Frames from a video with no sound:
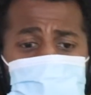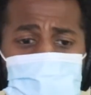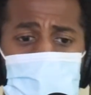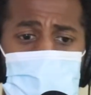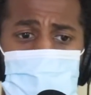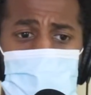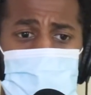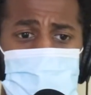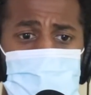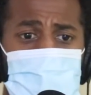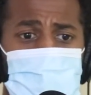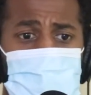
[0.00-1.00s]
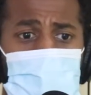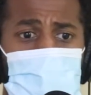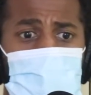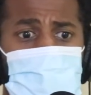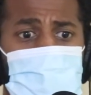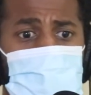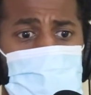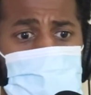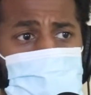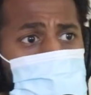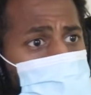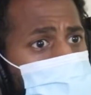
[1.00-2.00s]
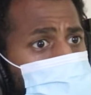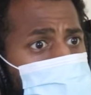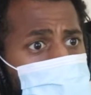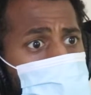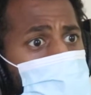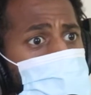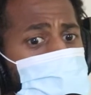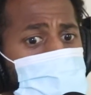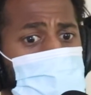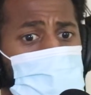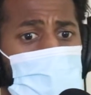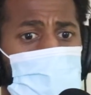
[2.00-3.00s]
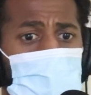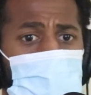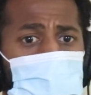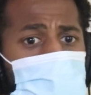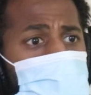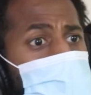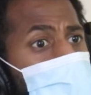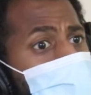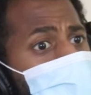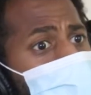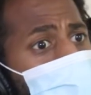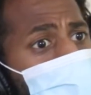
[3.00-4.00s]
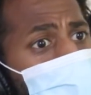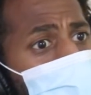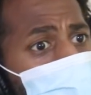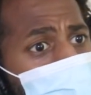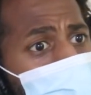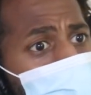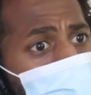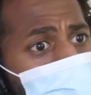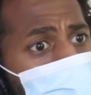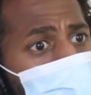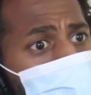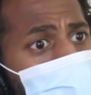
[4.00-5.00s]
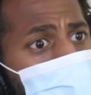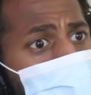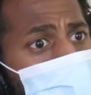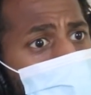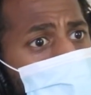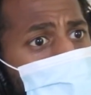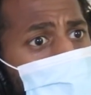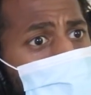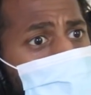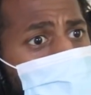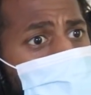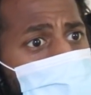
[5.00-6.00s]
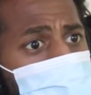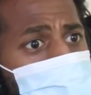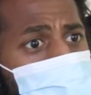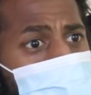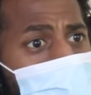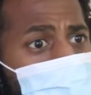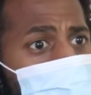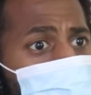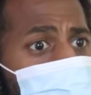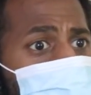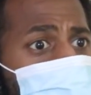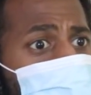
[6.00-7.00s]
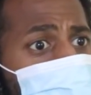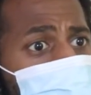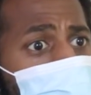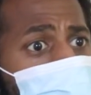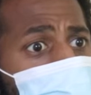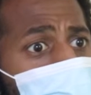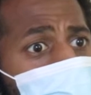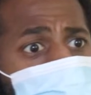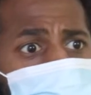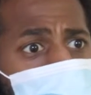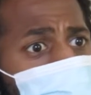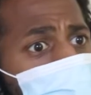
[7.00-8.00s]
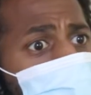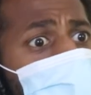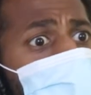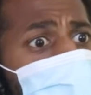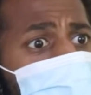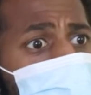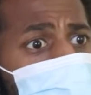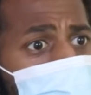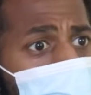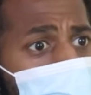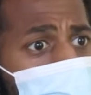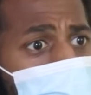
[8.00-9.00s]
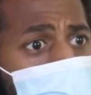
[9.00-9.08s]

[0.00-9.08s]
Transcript: trying to make it seem that Muslims are racist. Now y'all worrying about looking like a racist, but when y'all been racist your whole life, y'all weren't worrying about that. Yeah.